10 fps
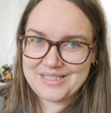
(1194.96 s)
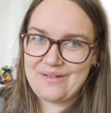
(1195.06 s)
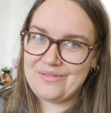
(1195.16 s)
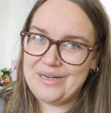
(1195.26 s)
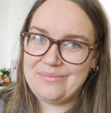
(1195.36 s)
to
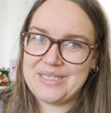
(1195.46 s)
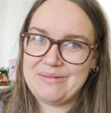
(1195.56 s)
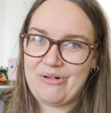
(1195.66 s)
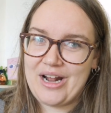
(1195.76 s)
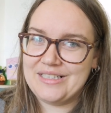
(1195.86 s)
have the
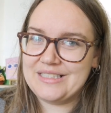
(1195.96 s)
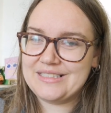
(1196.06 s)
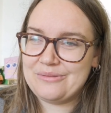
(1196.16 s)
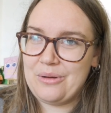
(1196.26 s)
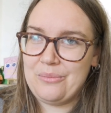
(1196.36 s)
Liberty brand
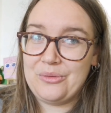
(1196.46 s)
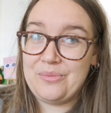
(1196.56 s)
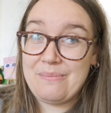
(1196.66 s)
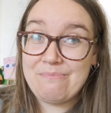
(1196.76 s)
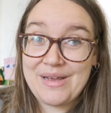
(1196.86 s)
swim
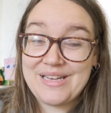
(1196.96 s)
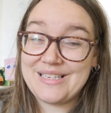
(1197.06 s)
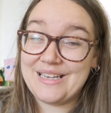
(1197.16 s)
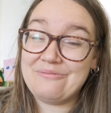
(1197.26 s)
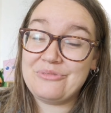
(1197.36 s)
would be
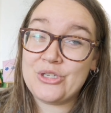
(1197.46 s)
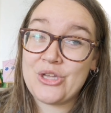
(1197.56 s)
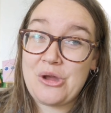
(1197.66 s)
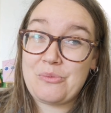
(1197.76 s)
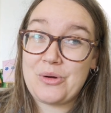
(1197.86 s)
amazing, and it was
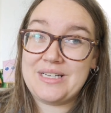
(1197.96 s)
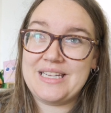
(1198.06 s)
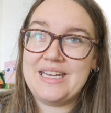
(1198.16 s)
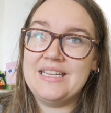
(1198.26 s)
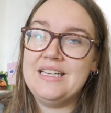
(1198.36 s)
so
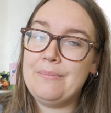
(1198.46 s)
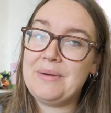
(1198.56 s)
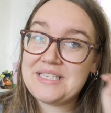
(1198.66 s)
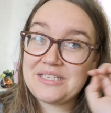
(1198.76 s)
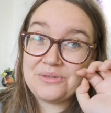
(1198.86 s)
pretty,
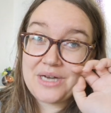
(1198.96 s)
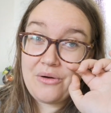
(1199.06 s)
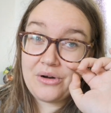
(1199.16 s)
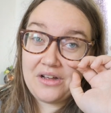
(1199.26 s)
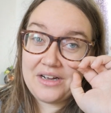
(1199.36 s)
but it's sold
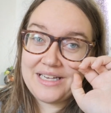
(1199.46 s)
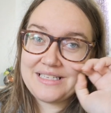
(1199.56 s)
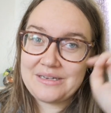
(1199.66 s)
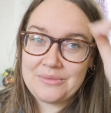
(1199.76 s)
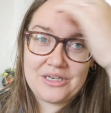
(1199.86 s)
out
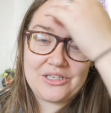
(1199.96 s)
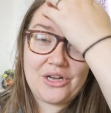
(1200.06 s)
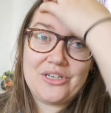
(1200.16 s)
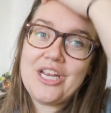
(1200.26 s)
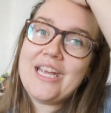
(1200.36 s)
online, so I'm going to
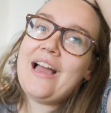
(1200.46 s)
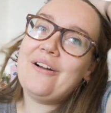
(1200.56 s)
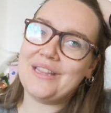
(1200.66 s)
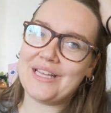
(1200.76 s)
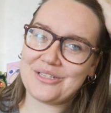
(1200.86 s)
go and check
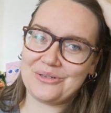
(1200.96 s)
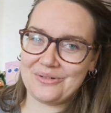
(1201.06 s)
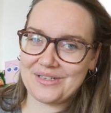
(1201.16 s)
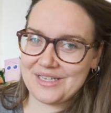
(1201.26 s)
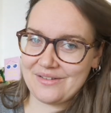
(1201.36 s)
out in their
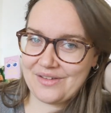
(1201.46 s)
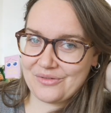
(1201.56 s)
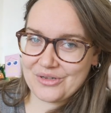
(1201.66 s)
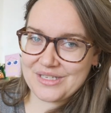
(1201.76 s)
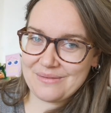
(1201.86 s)
store and see if
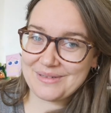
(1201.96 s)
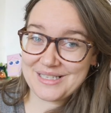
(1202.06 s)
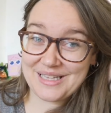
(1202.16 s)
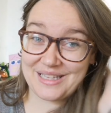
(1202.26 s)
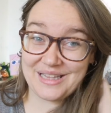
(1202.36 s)
they've got some,
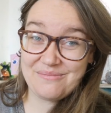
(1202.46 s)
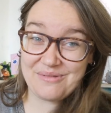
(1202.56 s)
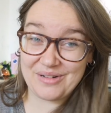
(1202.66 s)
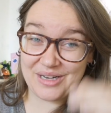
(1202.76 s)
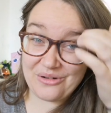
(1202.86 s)
because I think that would
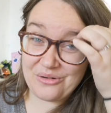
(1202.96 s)
be really